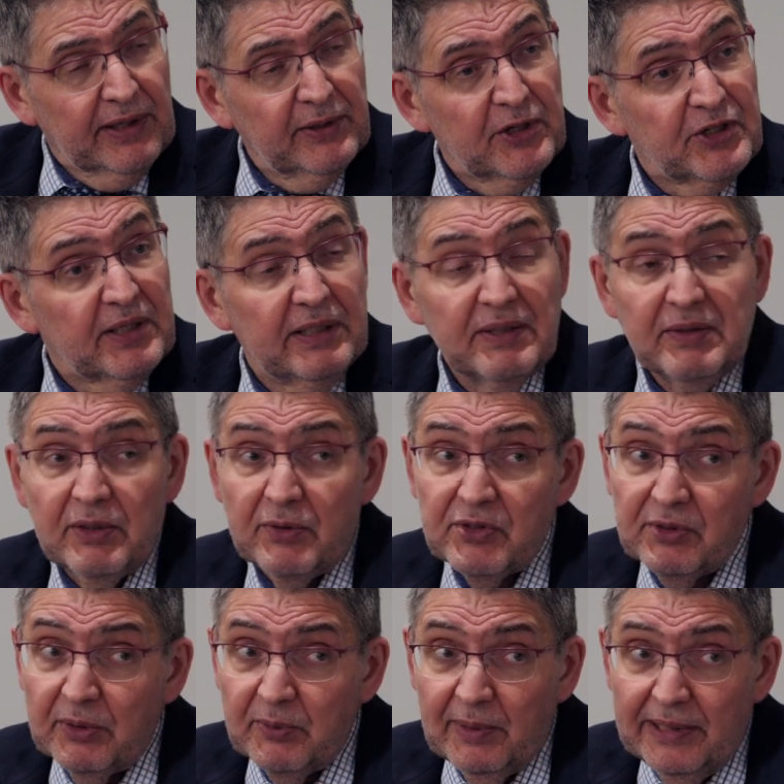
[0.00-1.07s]
understand it. There
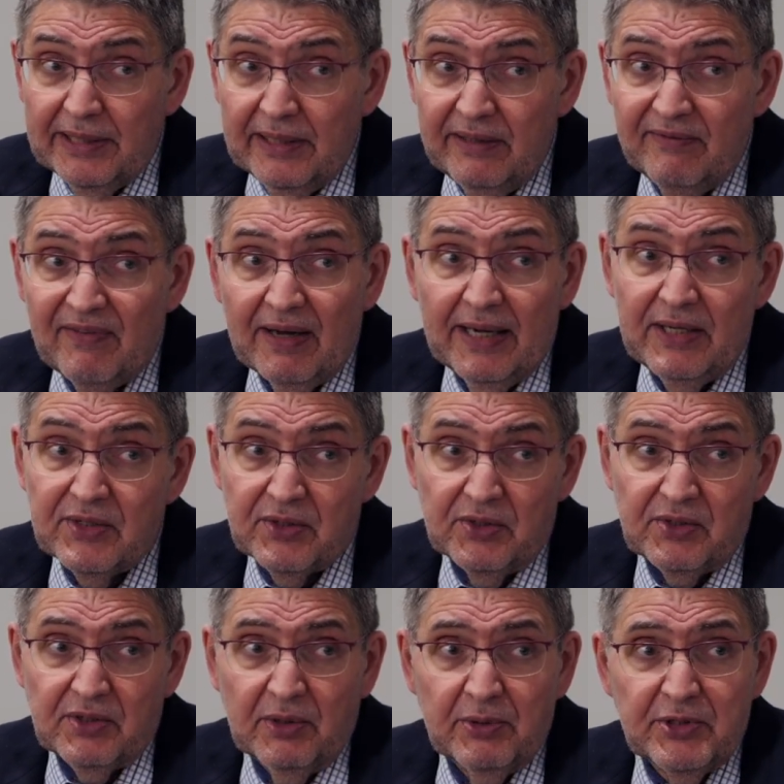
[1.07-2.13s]
is not really a device
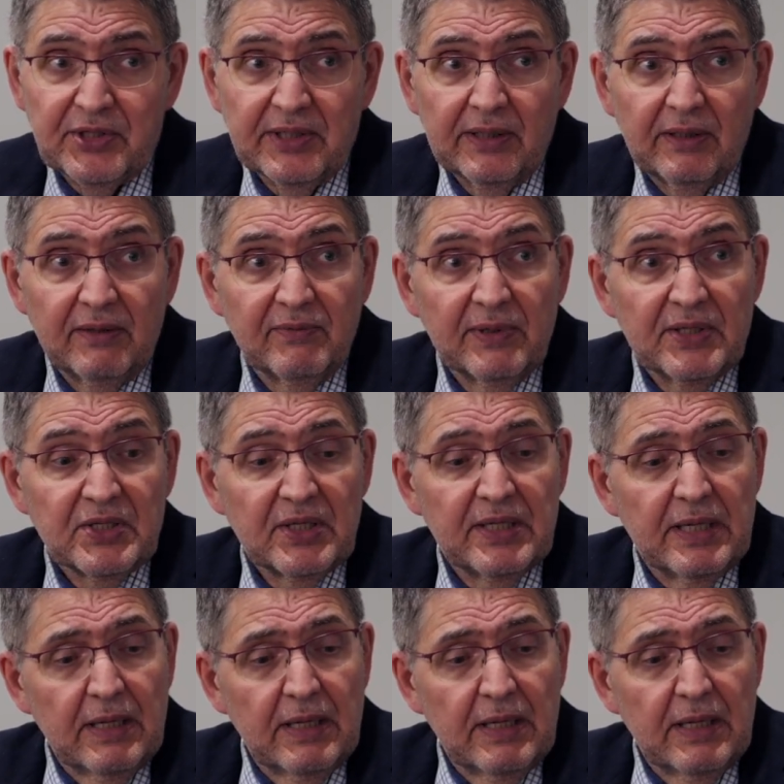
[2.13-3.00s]
associated with it